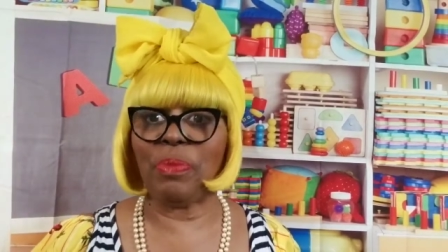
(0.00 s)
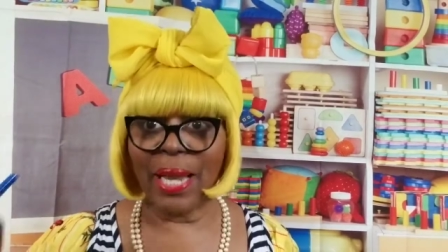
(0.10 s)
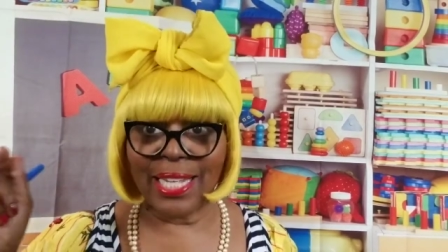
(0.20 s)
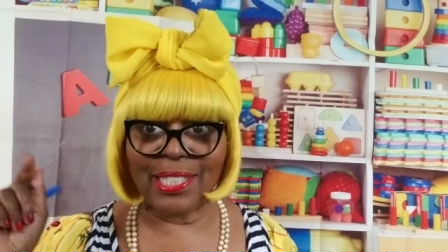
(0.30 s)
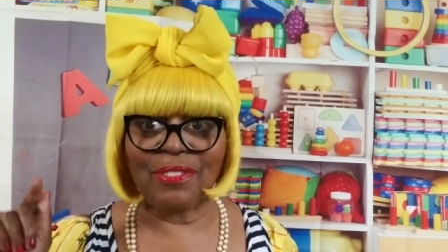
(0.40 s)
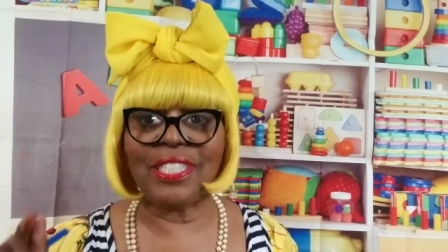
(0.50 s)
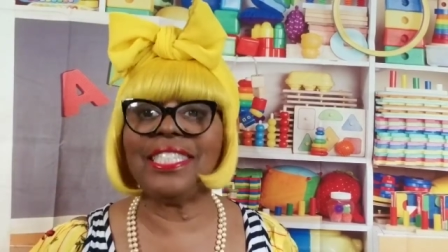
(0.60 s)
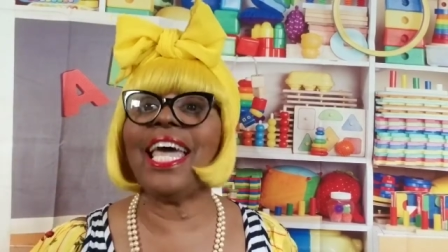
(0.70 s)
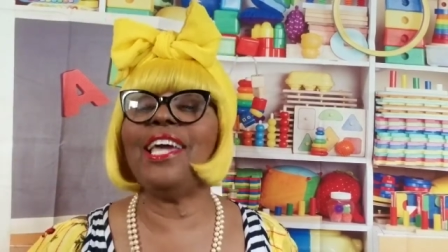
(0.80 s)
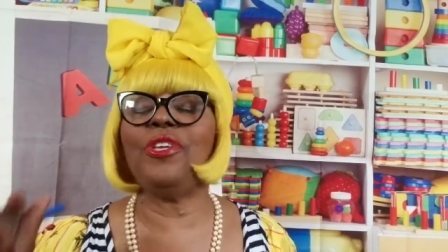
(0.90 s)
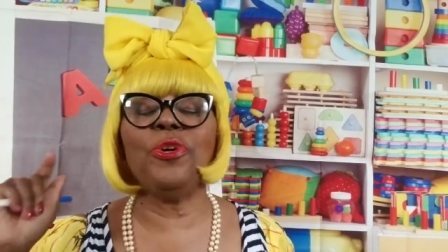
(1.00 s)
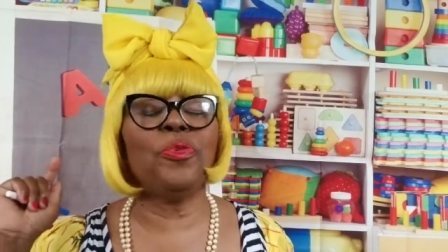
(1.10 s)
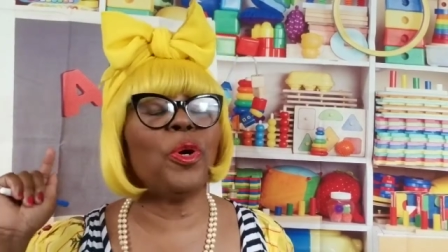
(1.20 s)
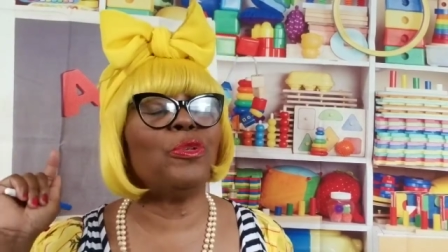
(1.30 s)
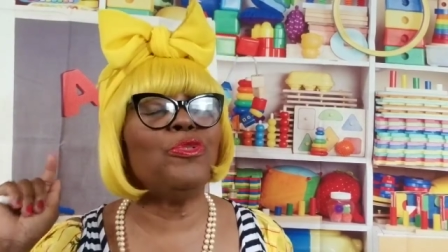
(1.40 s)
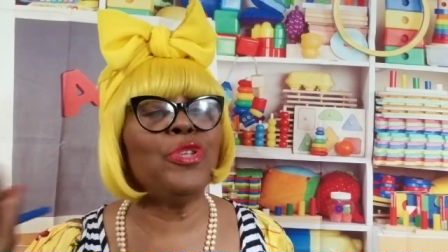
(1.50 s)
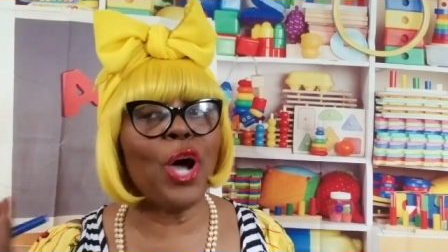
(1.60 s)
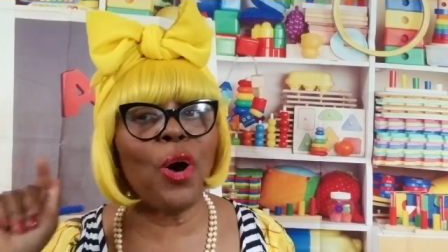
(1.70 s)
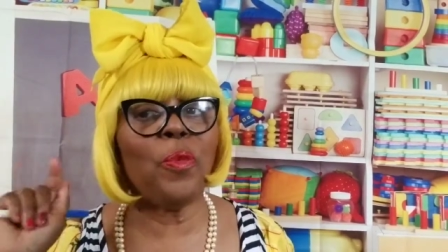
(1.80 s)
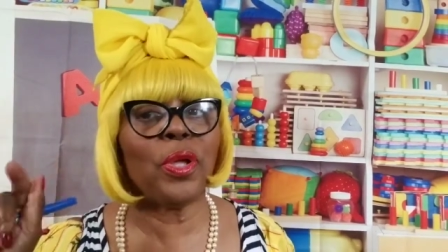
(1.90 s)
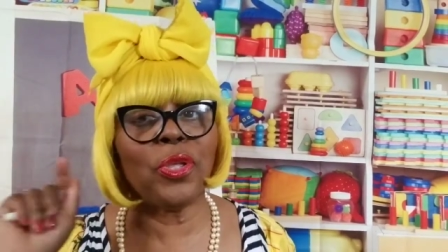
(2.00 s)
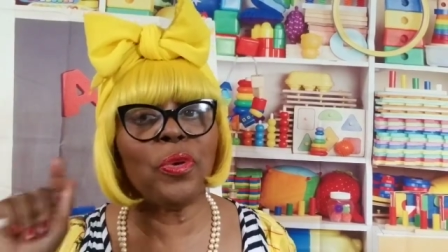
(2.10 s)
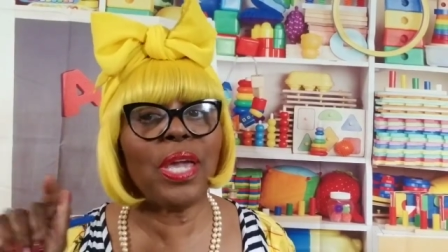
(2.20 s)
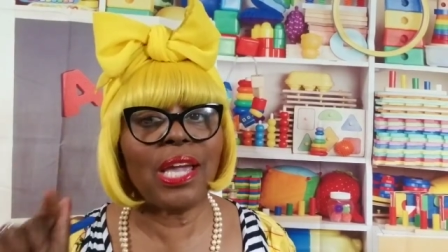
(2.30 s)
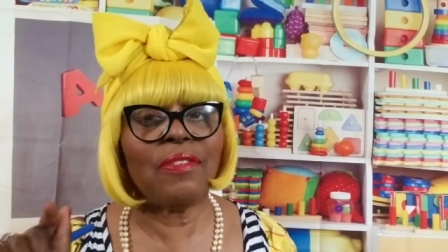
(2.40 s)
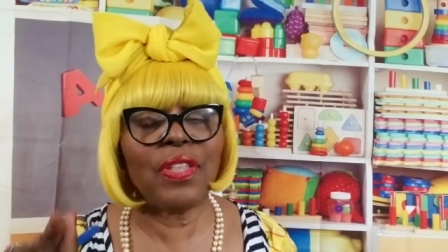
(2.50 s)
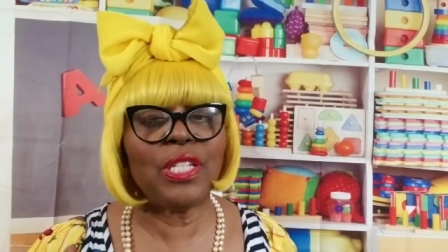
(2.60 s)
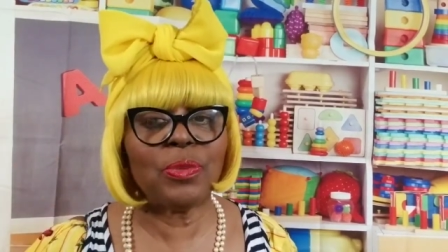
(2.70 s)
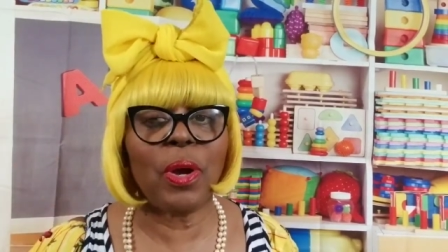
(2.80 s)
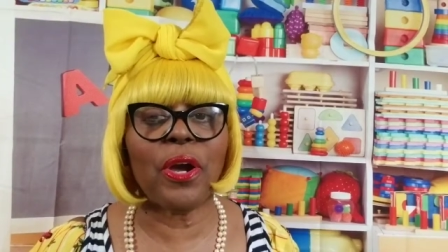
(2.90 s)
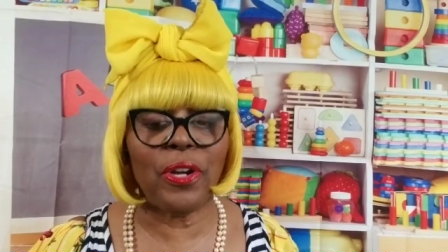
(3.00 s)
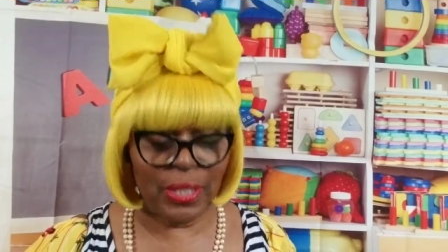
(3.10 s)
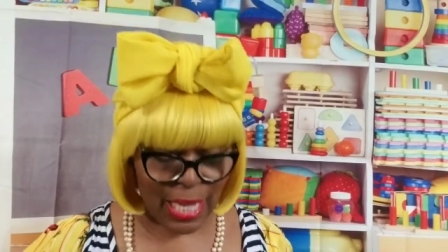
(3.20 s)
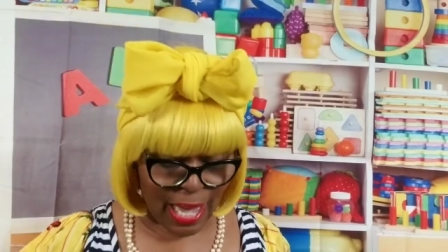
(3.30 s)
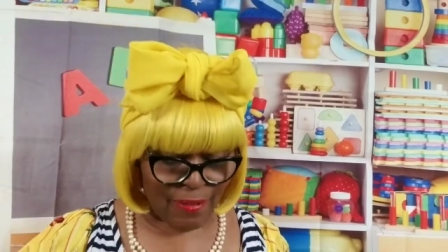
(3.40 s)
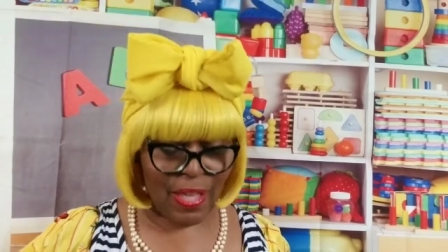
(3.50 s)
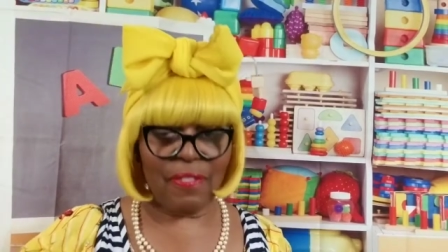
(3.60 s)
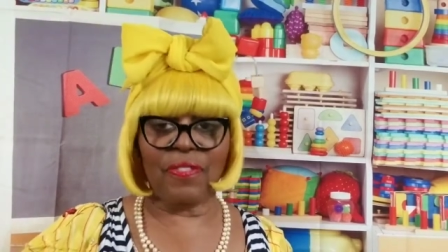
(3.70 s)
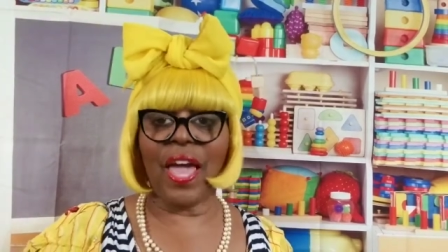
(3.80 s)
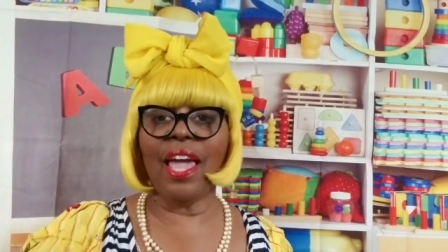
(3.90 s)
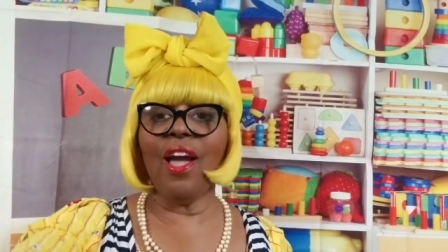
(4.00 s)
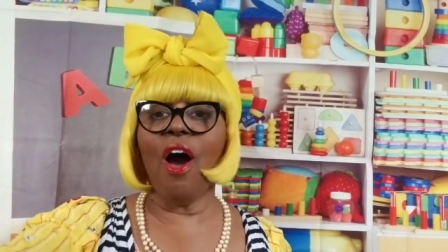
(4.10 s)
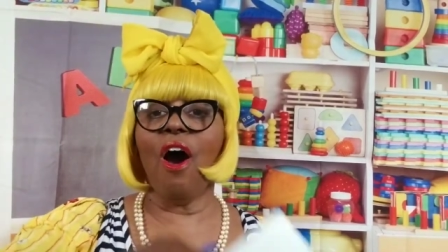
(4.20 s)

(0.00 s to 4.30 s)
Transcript: But as of today, you will know when you hear these words that they